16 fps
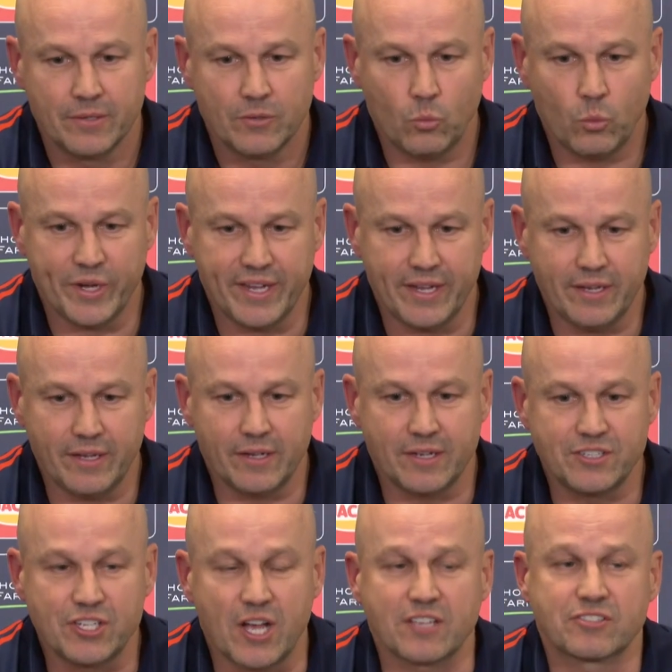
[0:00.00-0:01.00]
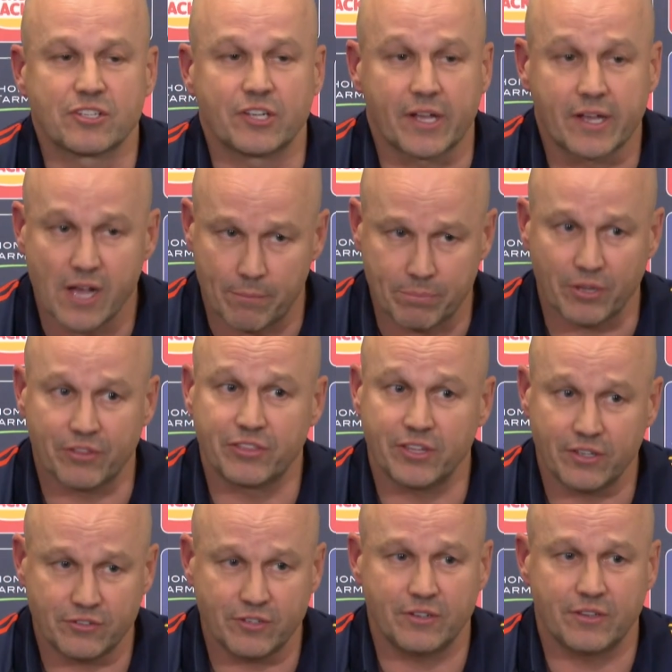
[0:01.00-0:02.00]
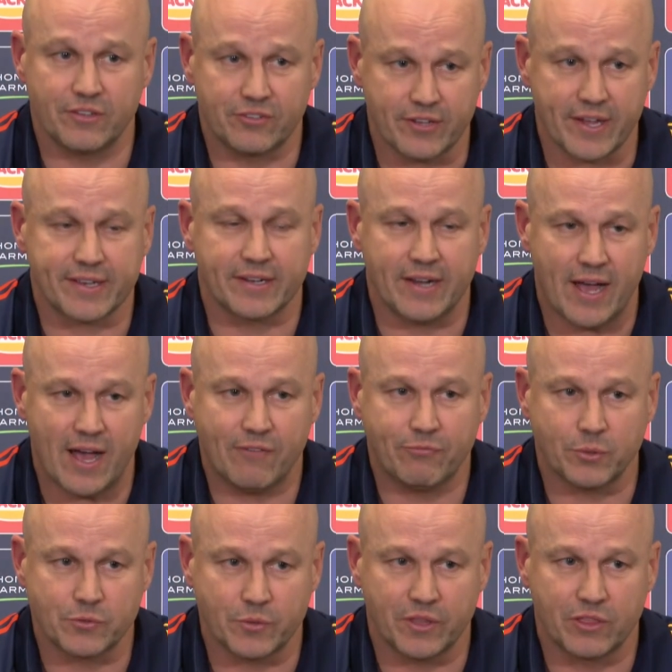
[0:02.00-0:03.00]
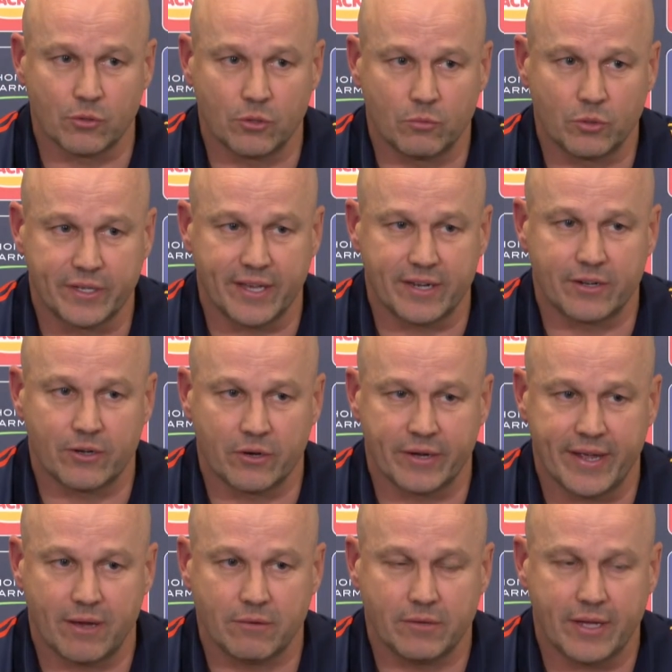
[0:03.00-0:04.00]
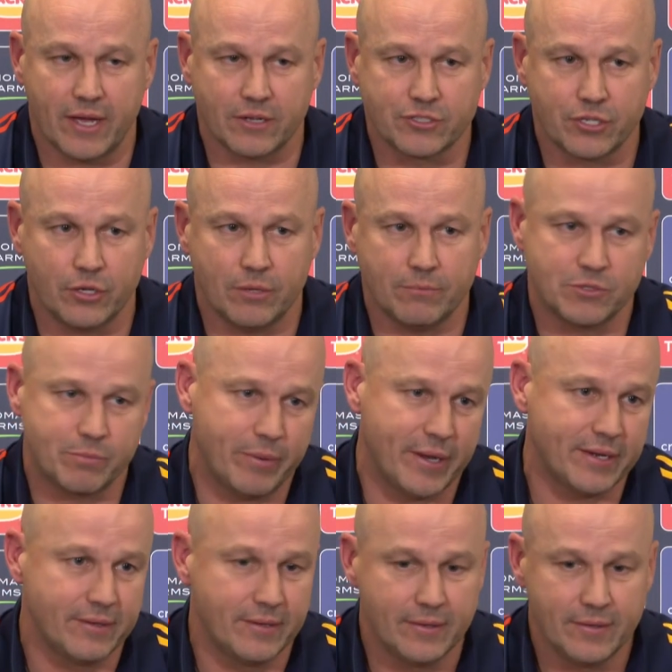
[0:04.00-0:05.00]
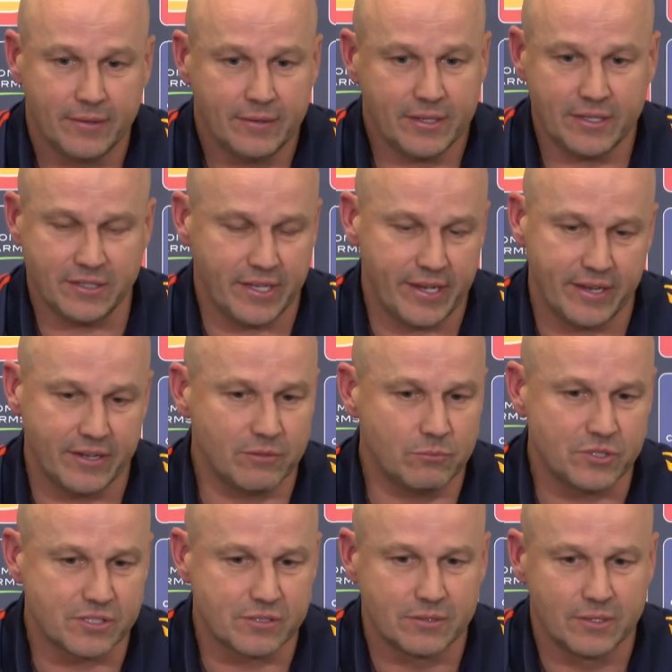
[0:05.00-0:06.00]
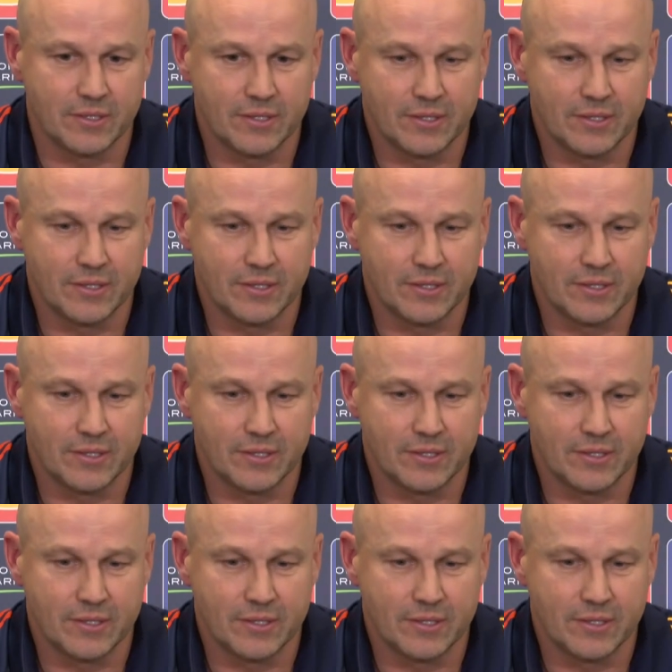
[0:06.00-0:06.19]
we adjusted a couple of things into the second half, which we thought would get it on our, our terms, but in the end, it was